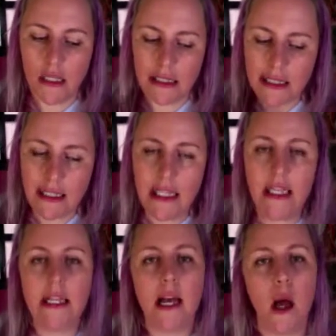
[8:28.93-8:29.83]

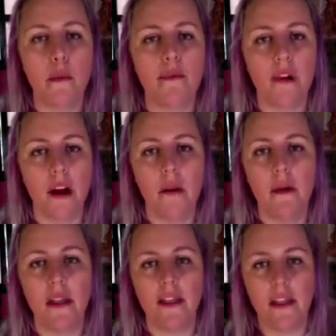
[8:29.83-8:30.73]
seeking help from
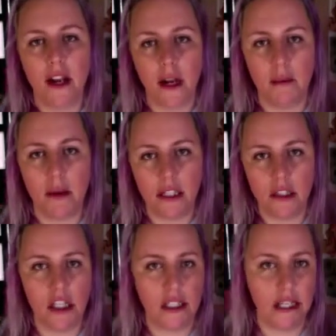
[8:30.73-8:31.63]
a
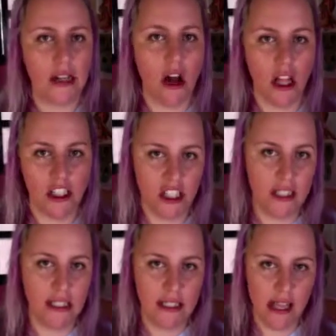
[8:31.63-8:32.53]
therapist or a
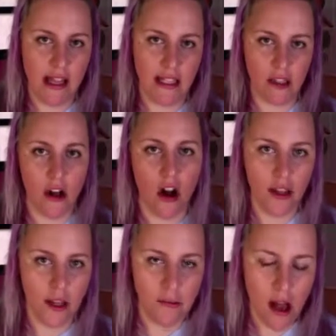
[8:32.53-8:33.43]
psychologist, as they like to call
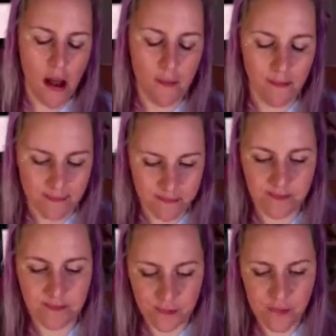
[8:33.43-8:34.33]
them,
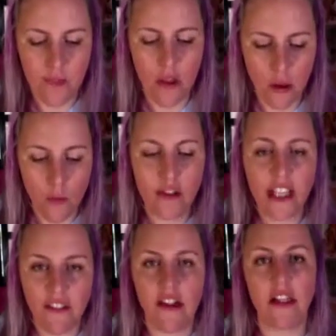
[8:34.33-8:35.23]
would
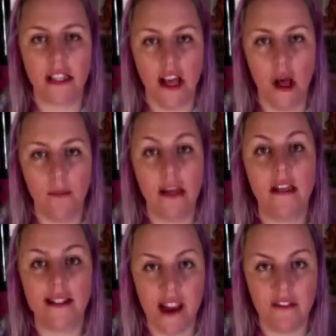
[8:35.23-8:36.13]
definitely help.
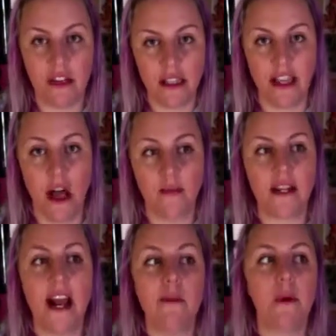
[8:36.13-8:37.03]
It definitely helps.
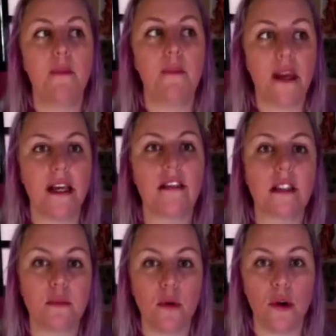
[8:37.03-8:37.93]
I am a big
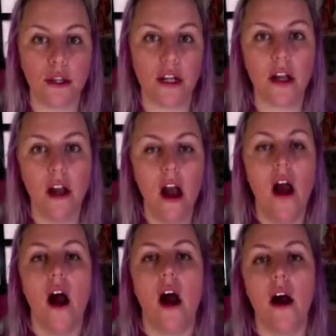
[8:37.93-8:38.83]
supporter
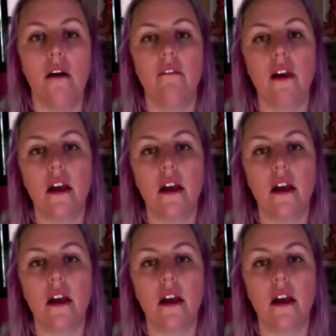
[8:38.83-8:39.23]
of